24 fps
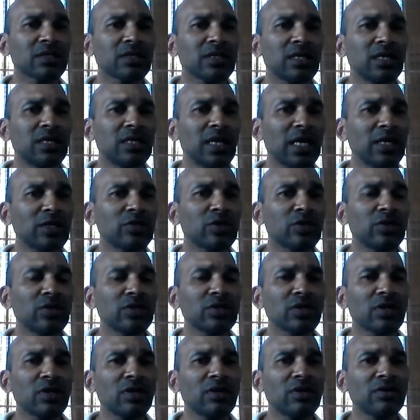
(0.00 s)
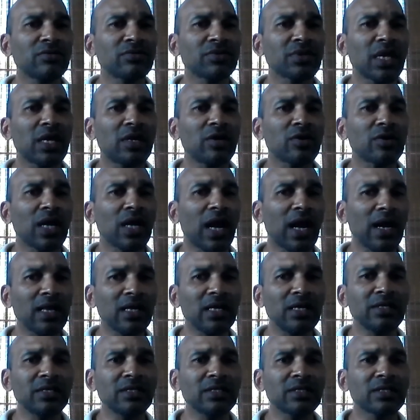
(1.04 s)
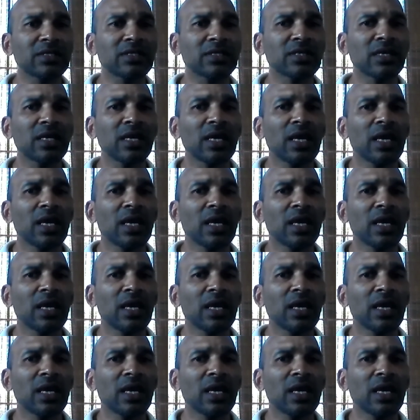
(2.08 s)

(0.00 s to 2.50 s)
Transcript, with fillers: in nature reserves, and on islands.